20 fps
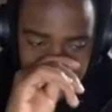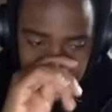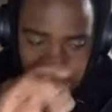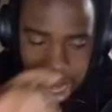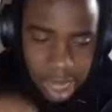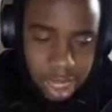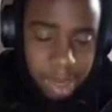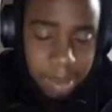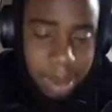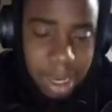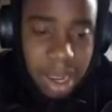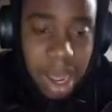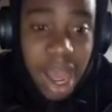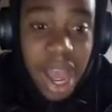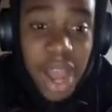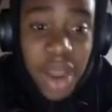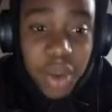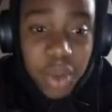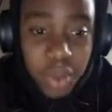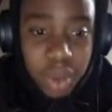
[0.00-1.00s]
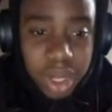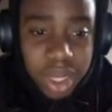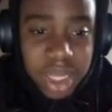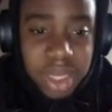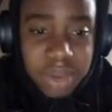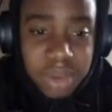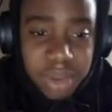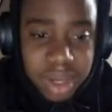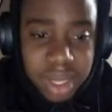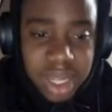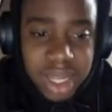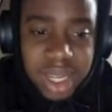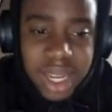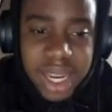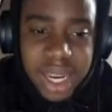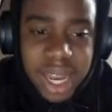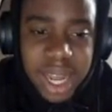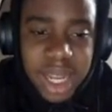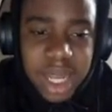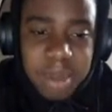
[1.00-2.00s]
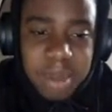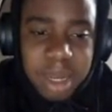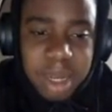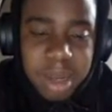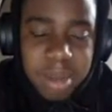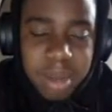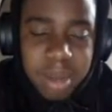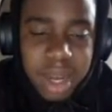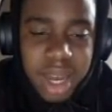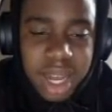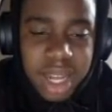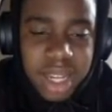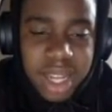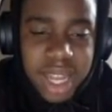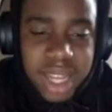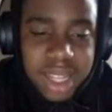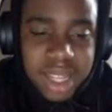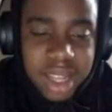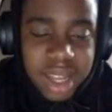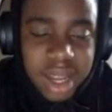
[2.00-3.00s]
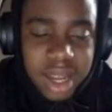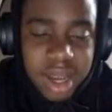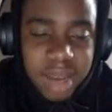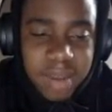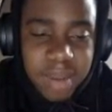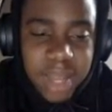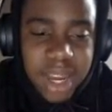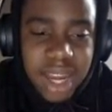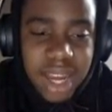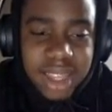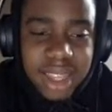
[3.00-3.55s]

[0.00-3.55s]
Alabama, I really, really like Alabama. I like the um, they got